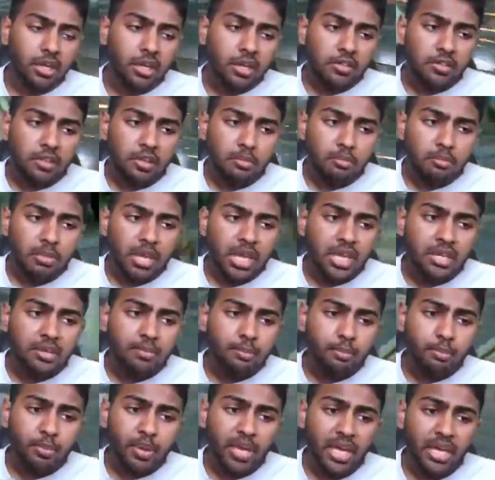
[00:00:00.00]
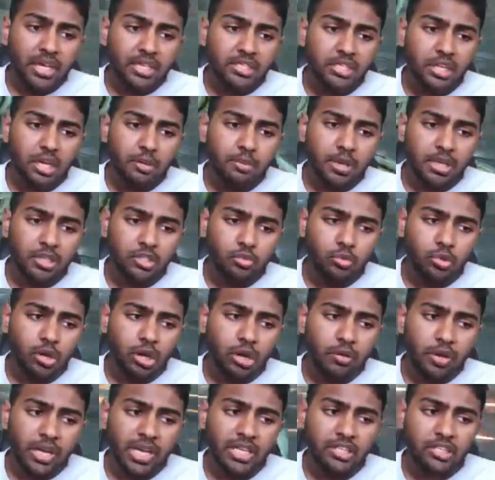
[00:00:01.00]
The mid picks up as
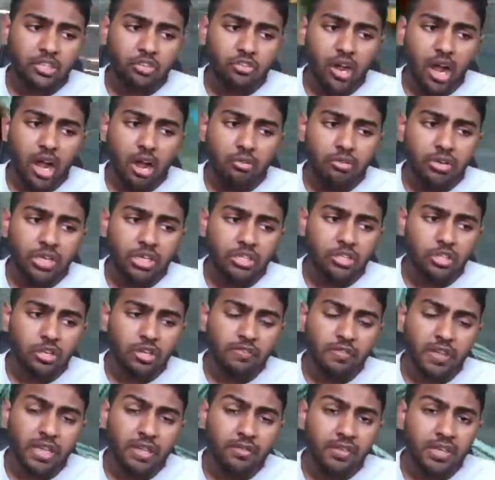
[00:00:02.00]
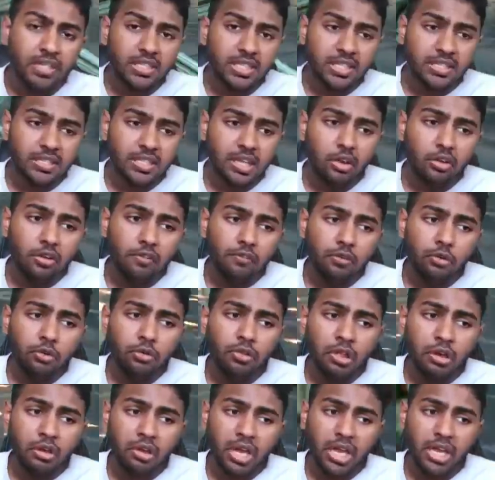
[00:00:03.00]
well. It hits grounded, so if they even stay on the floor,
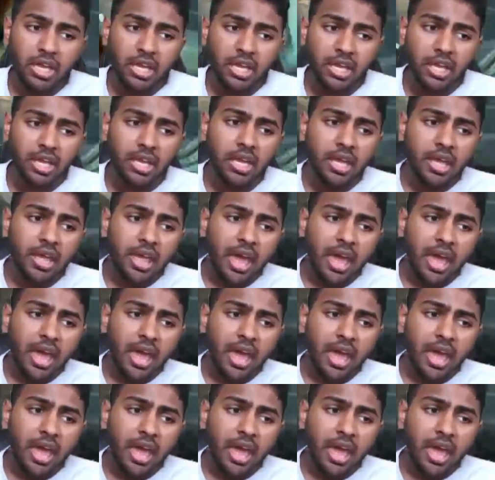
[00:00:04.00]
they'll get hit.